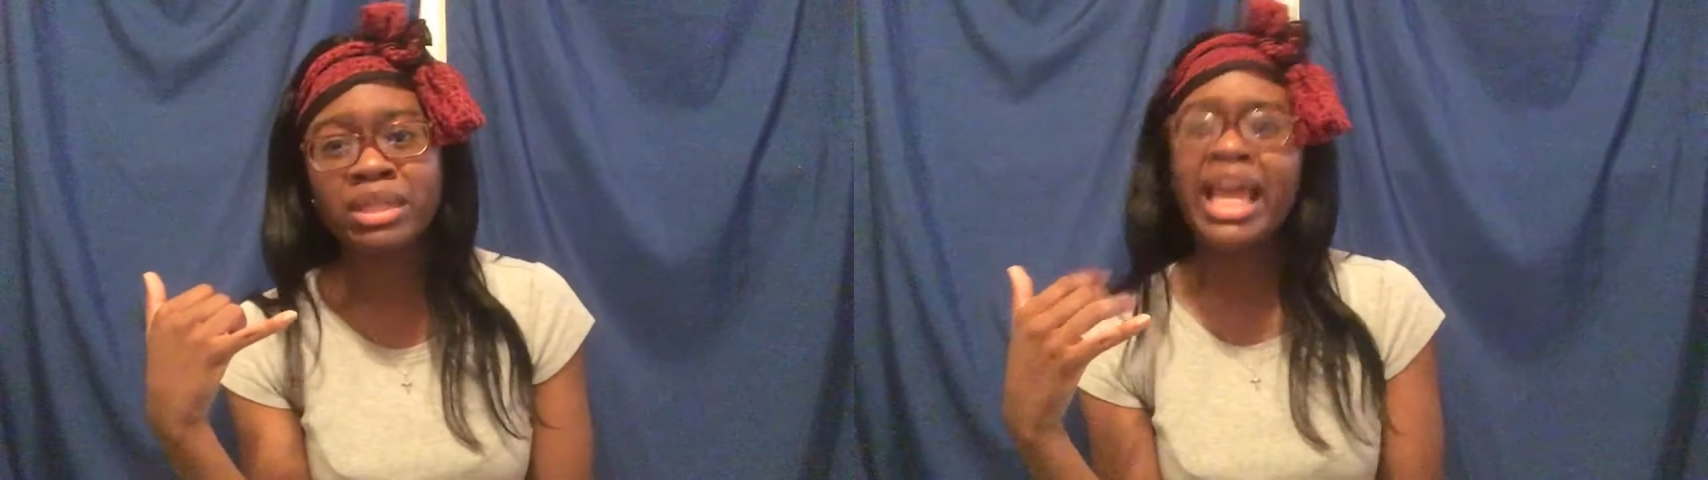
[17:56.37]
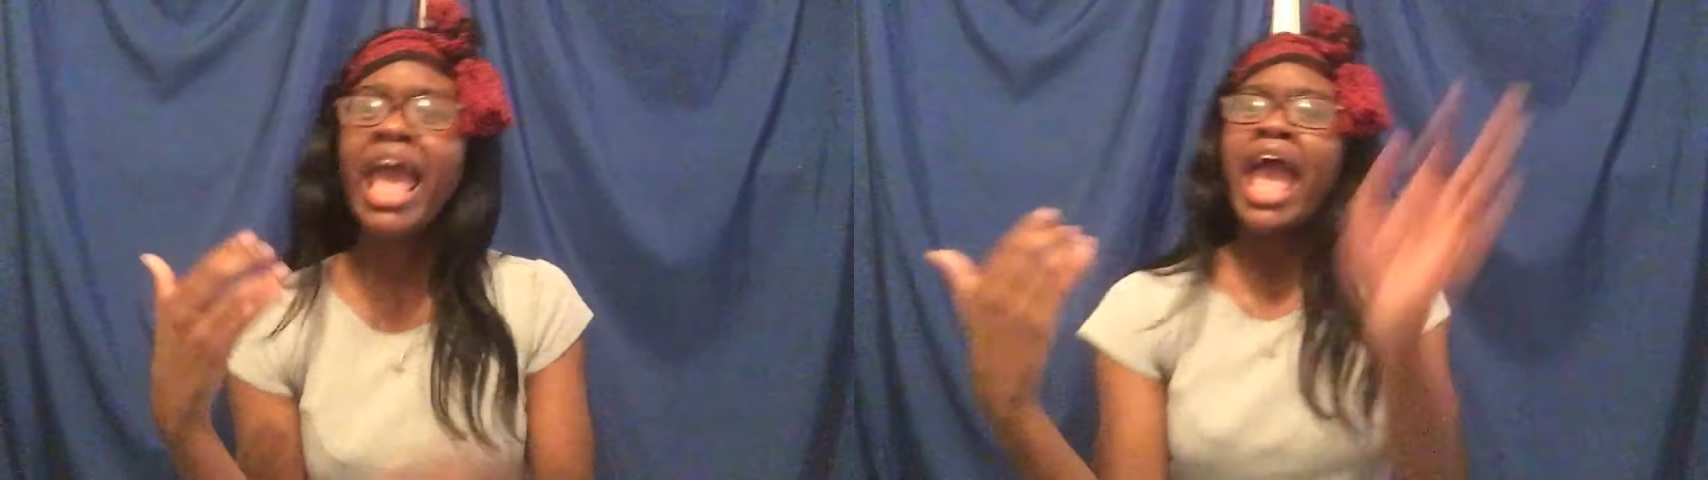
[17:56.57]

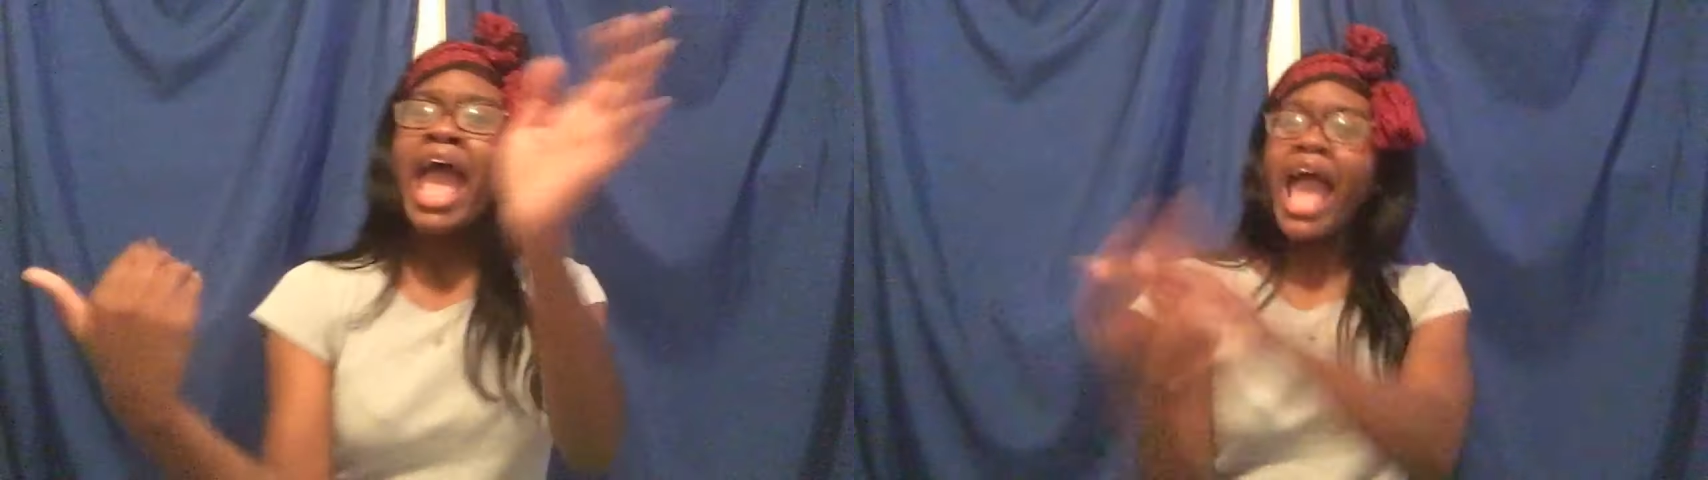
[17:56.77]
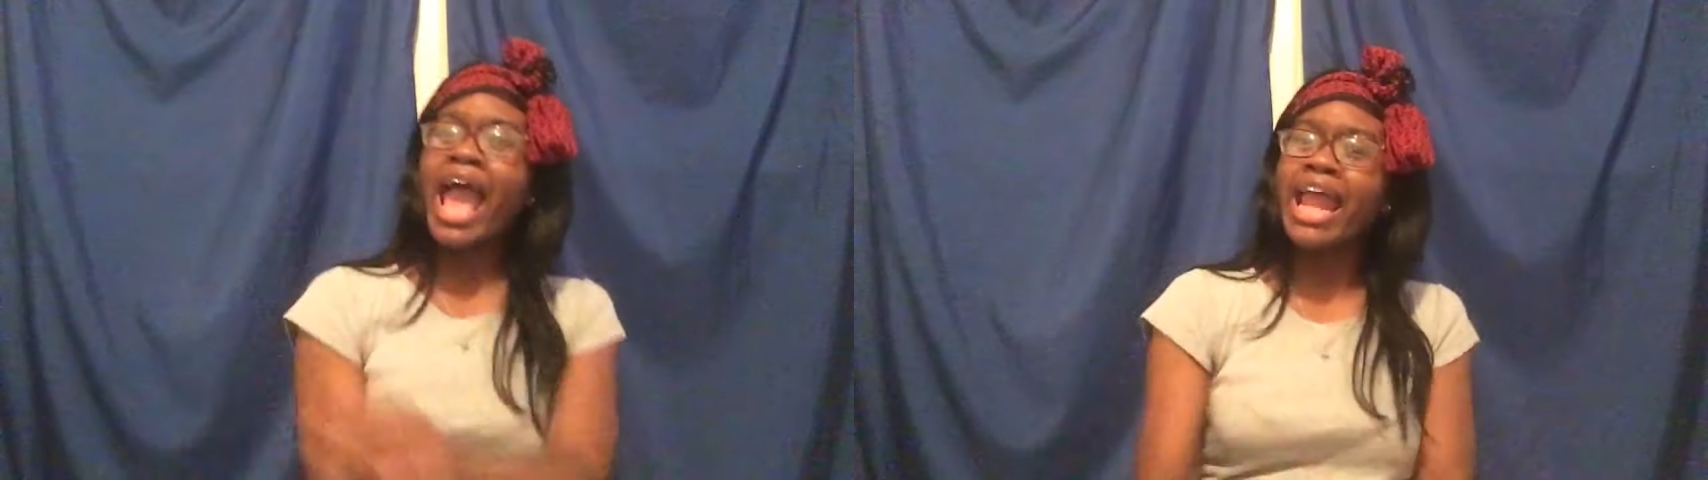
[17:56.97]

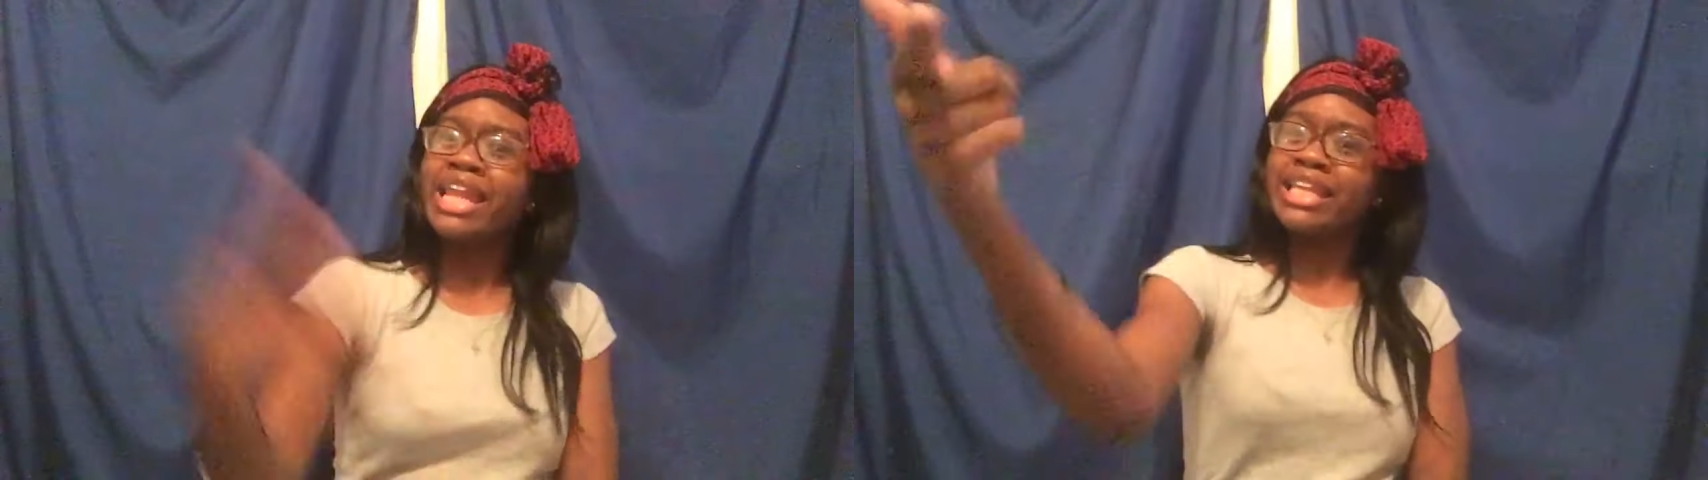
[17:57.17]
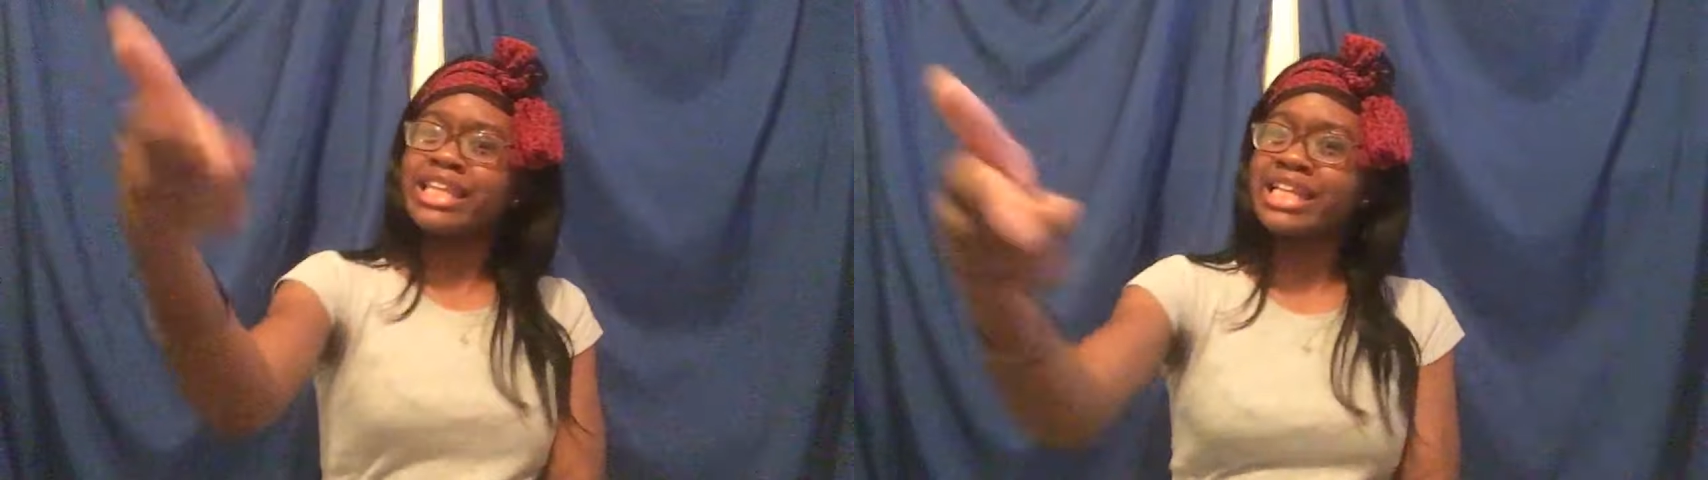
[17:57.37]

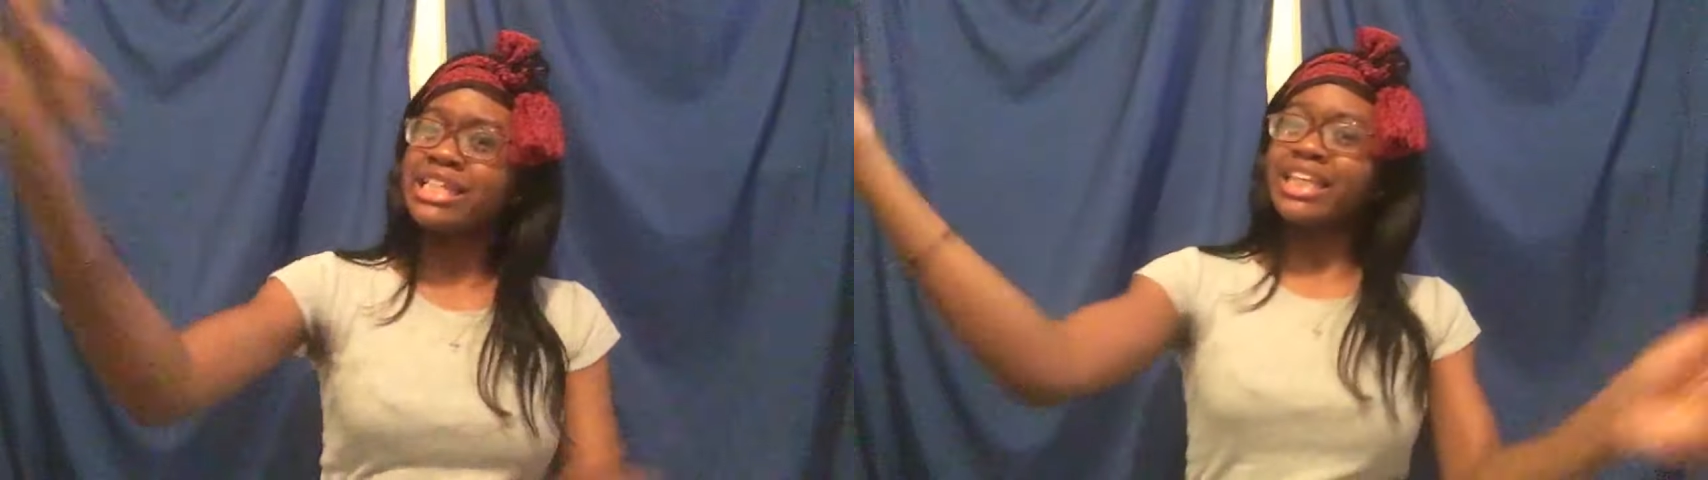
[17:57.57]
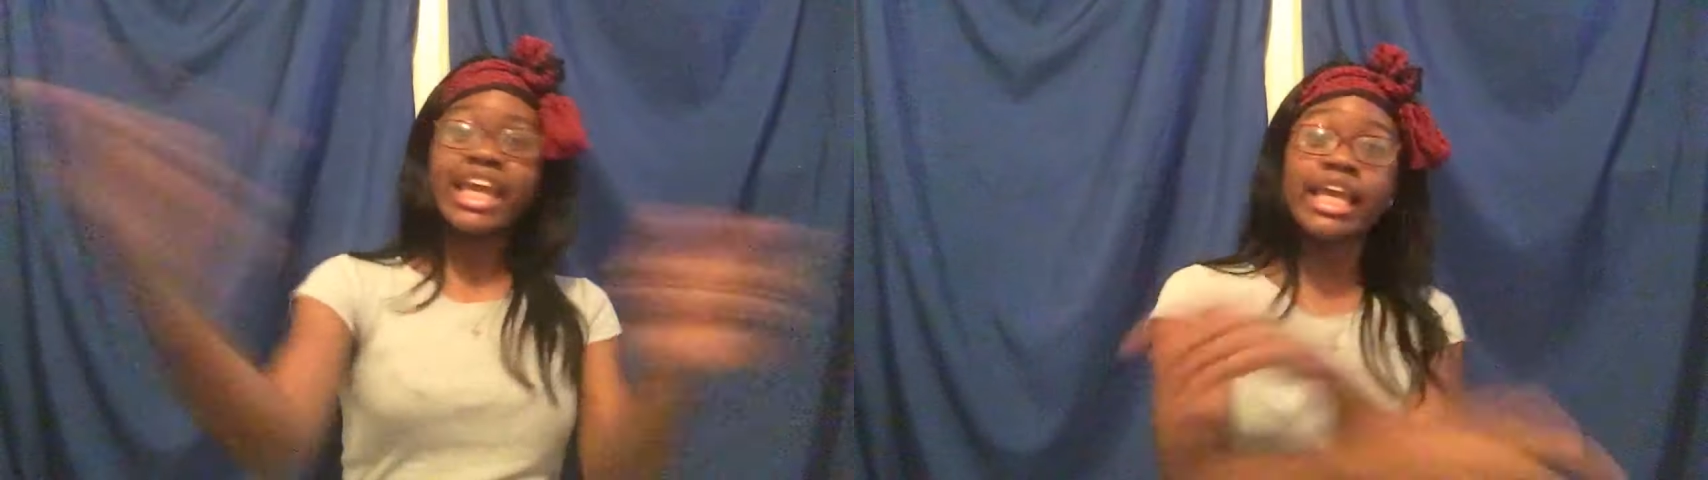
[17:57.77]
and
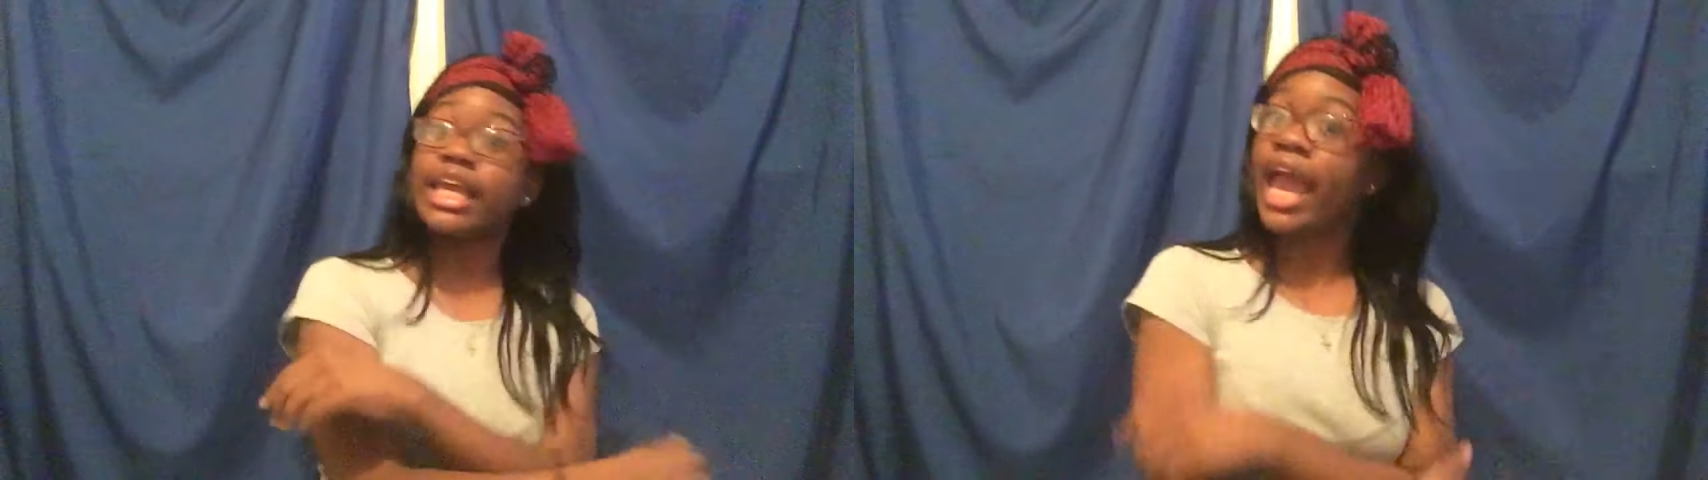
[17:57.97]
he